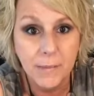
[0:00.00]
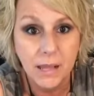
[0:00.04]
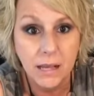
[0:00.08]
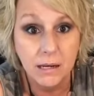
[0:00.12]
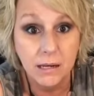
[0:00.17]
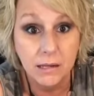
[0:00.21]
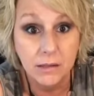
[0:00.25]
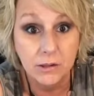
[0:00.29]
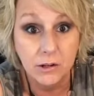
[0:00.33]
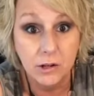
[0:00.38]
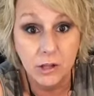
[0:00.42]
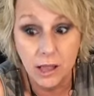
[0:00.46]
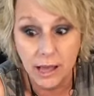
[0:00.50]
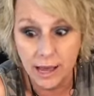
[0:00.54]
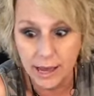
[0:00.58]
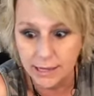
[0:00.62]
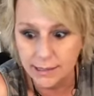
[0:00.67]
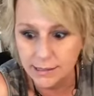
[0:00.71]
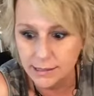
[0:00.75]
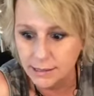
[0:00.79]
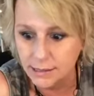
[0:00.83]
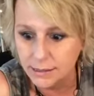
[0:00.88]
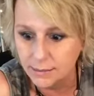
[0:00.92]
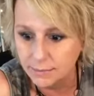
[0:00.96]
another
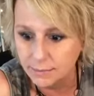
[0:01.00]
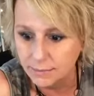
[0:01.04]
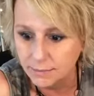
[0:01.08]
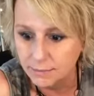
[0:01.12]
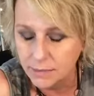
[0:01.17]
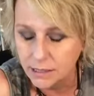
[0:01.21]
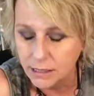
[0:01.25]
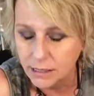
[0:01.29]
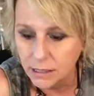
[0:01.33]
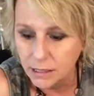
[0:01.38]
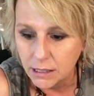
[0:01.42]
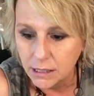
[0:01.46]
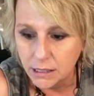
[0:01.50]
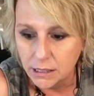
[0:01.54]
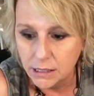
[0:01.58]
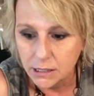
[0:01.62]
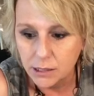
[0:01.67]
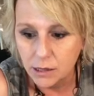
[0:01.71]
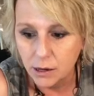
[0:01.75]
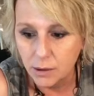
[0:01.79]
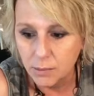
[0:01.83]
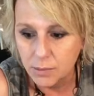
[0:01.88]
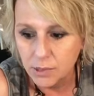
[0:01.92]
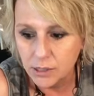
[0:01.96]
class.
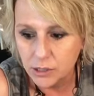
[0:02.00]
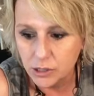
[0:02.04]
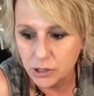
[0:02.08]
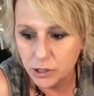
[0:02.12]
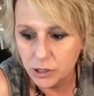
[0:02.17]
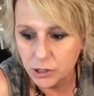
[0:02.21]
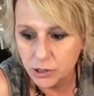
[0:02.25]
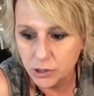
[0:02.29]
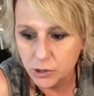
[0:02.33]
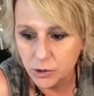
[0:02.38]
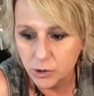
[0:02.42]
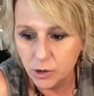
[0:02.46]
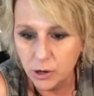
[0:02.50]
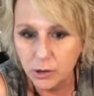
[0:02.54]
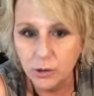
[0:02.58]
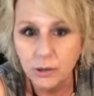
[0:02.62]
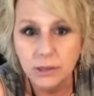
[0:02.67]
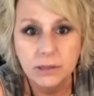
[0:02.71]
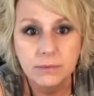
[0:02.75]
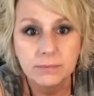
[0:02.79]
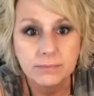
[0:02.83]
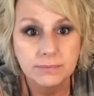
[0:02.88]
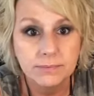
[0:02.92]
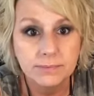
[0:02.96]
So I'm gonna start
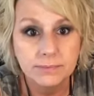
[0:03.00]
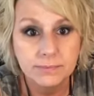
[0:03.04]
scrolling.